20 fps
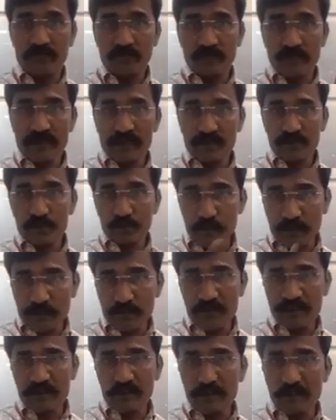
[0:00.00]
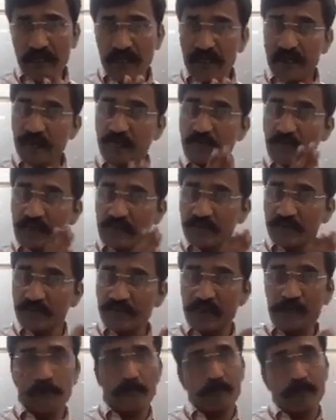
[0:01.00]
One is superficial part and one is
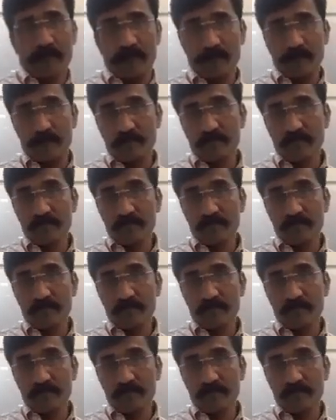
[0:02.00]
deep part.